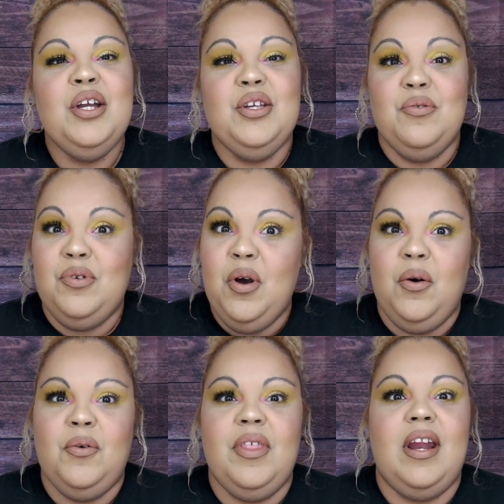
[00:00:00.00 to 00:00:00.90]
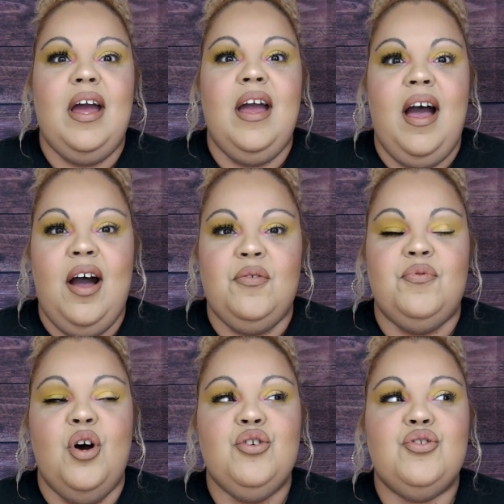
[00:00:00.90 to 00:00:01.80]
you know that I
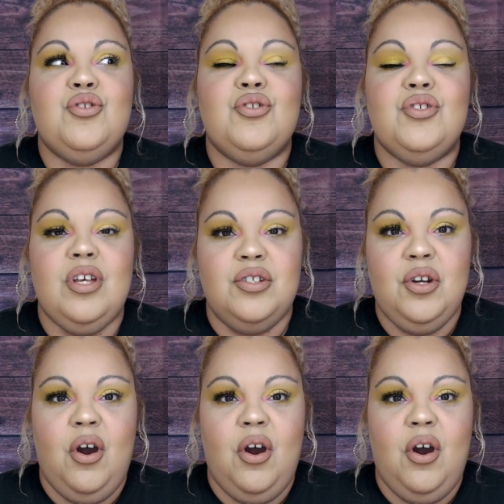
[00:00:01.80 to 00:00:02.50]
have such